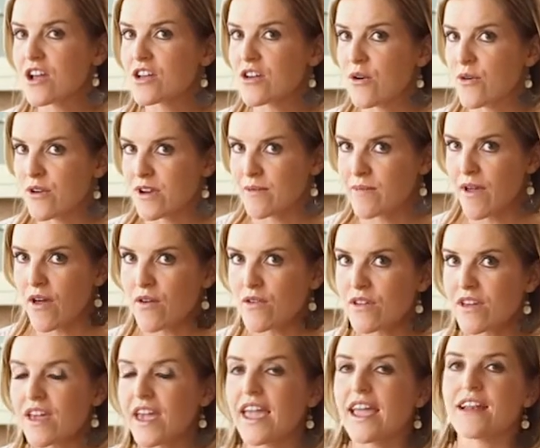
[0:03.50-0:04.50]
coconut
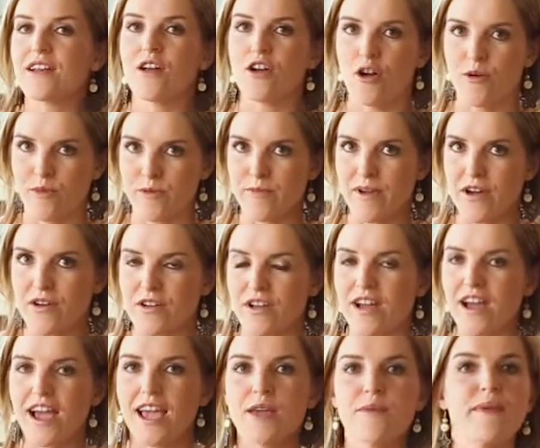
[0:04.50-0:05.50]
milk and almond milk.
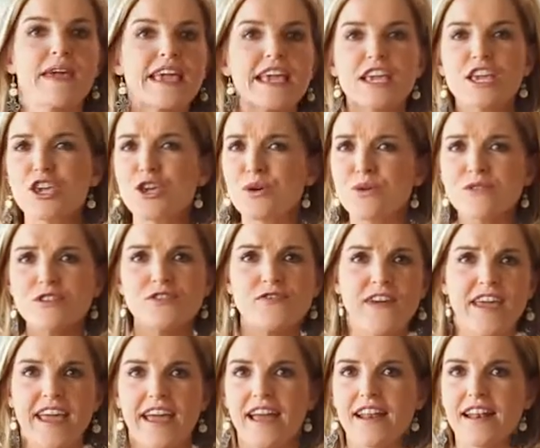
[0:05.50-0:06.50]
I am a huge
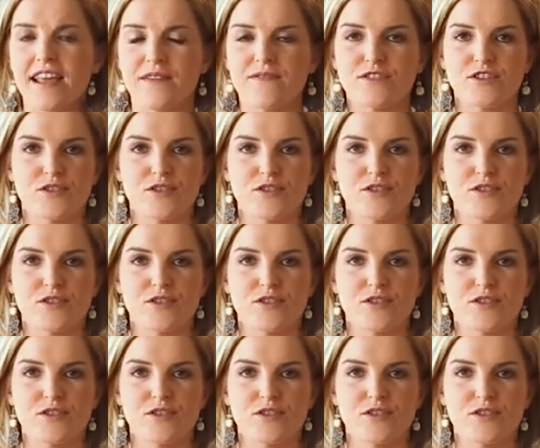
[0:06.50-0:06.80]
fan of